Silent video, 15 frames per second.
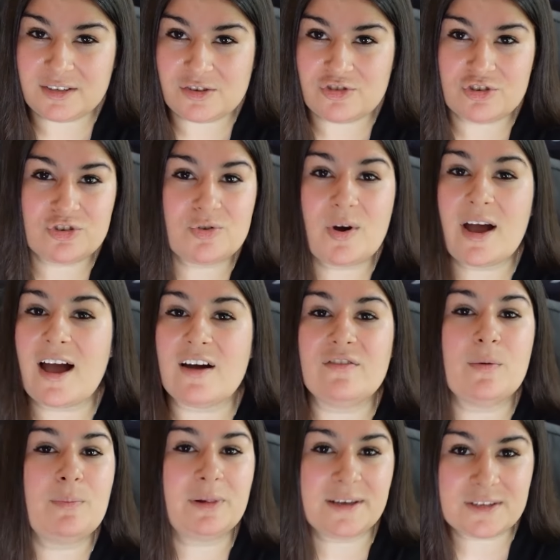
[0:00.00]
just so I have
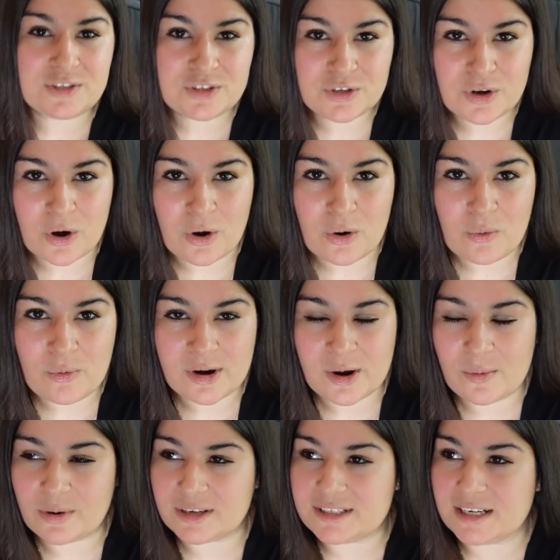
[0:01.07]
a place to go when I
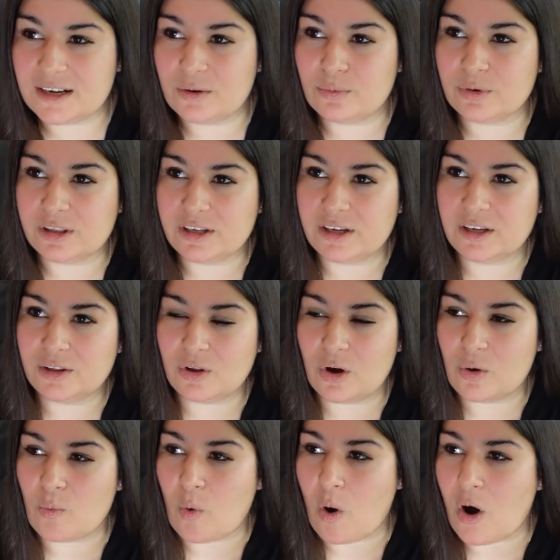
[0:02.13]
want to take a really
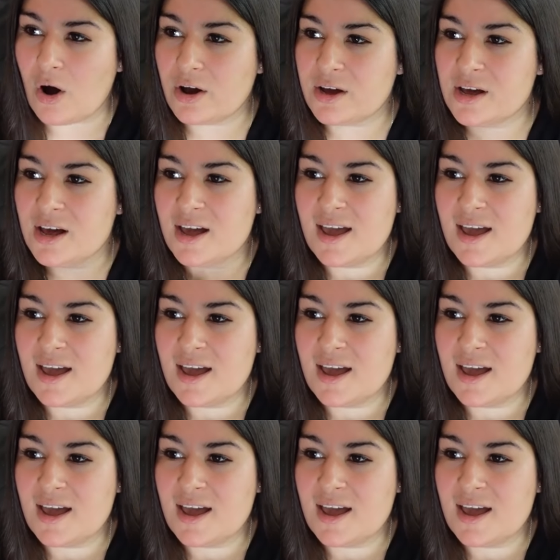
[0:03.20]
long walk.